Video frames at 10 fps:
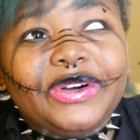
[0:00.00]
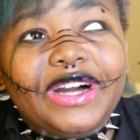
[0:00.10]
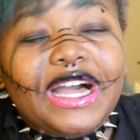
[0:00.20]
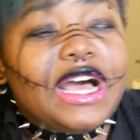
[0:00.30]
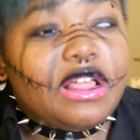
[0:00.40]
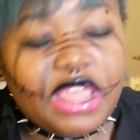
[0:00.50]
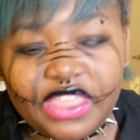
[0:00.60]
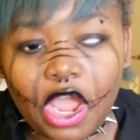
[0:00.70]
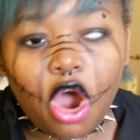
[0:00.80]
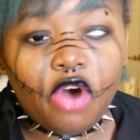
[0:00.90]
I like,
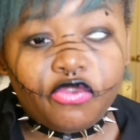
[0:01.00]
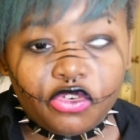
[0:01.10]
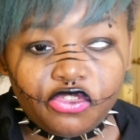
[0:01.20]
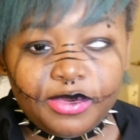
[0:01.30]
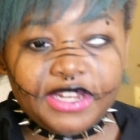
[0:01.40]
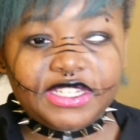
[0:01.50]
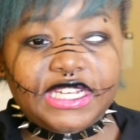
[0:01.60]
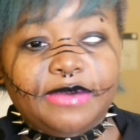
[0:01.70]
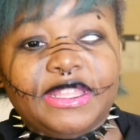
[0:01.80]
they offer for me at the time.